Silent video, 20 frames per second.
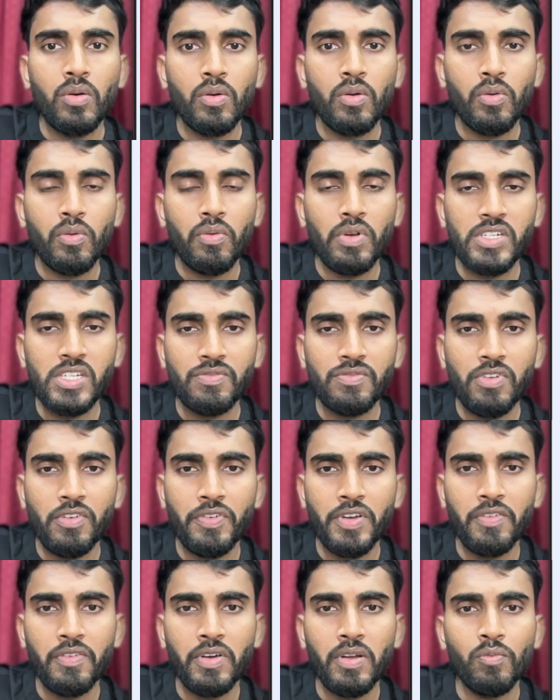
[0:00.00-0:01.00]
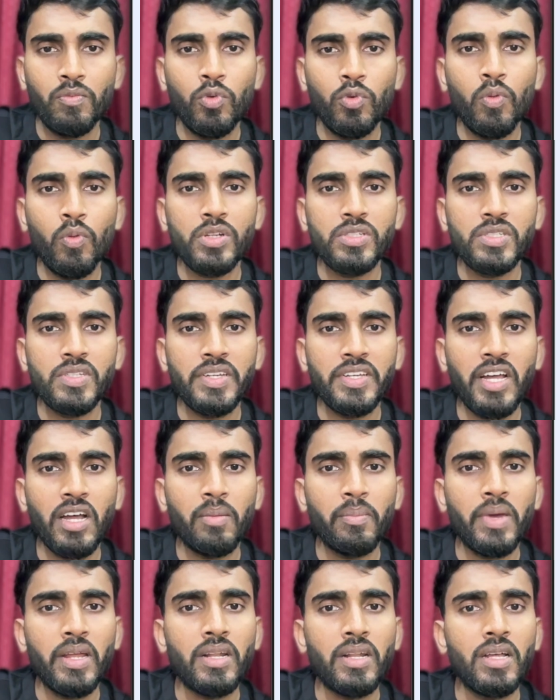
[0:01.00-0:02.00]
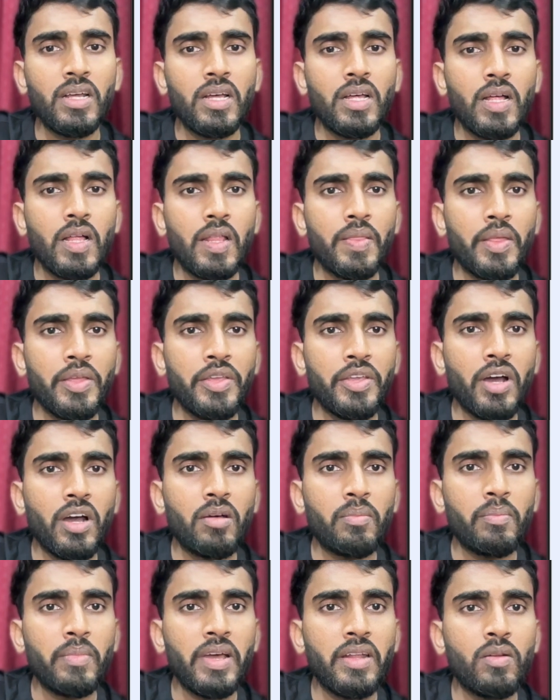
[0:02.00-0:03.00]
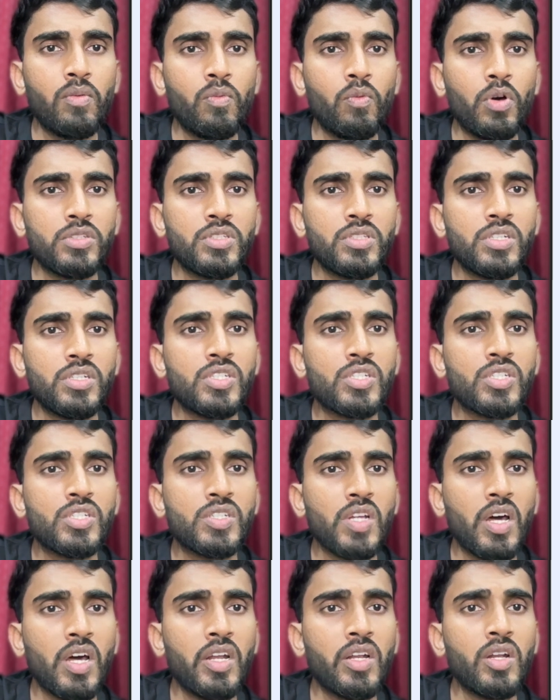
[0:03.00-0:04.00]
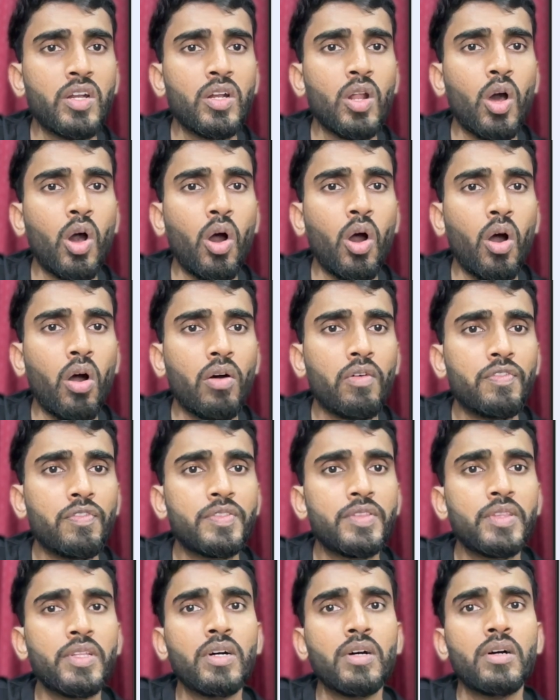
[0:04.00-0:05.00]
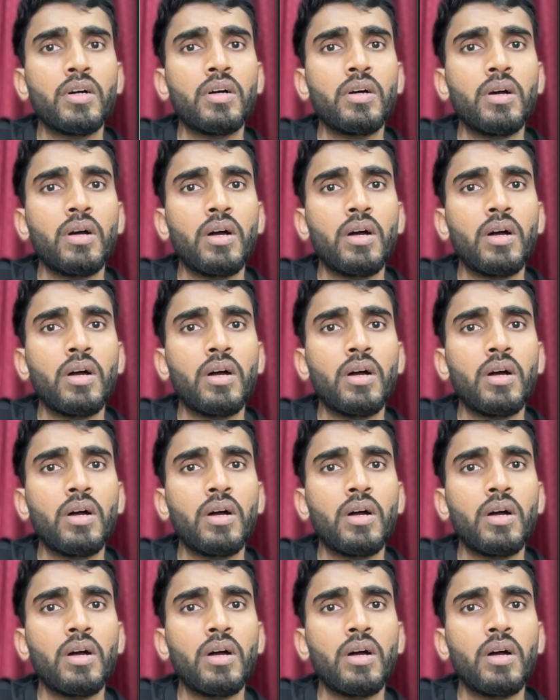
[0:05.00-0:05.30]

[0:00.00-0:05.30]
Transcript: Question 51. Who was the young man? The young man was the son of the